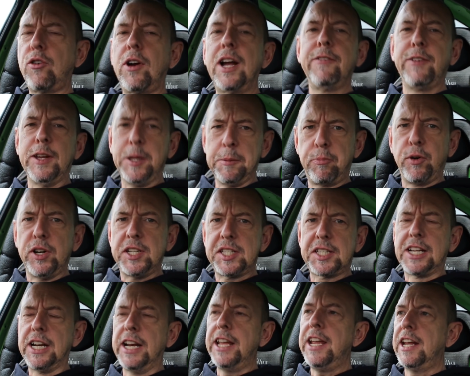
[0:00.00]
driving
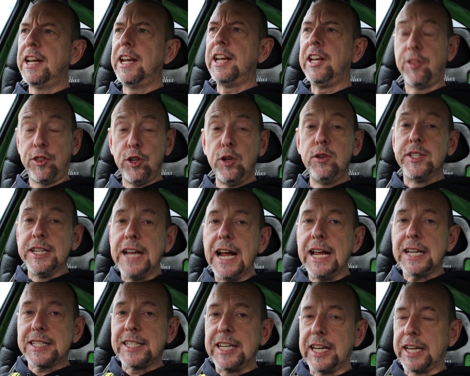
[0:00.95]
briskly and
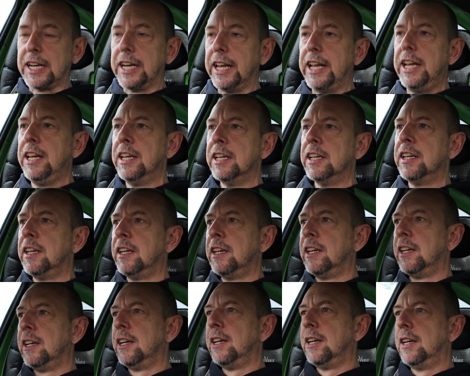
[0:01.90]
enthusiastically,
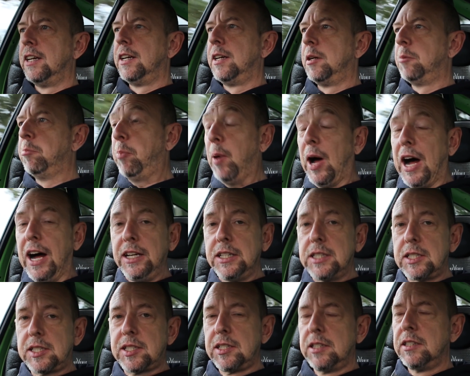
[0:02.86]

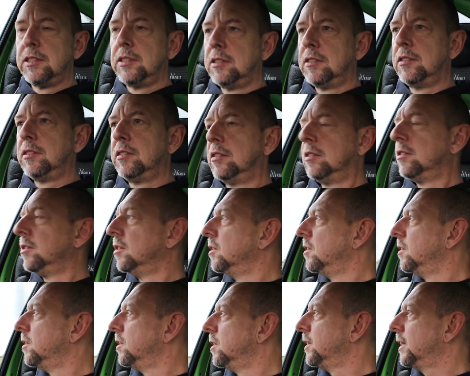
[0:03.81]
but
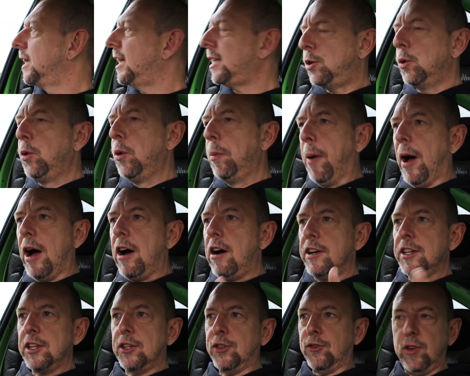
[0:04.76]
that's all
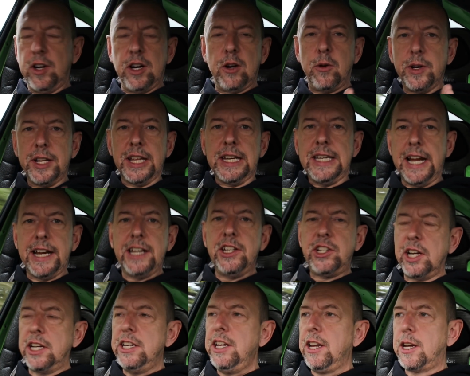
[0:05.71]
part of the thrill and the
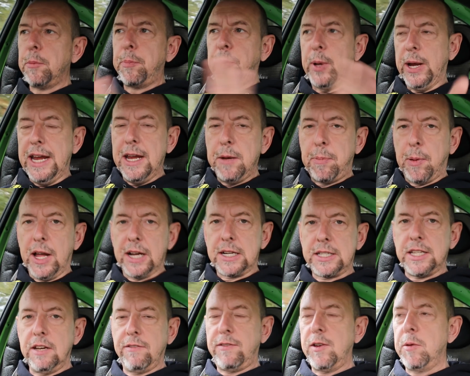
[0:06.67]
danger. You can put
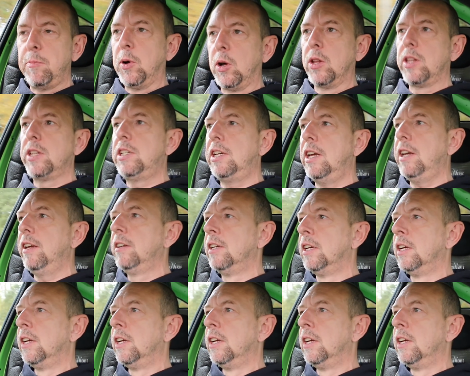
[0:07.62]
earplugs in if it bothers you.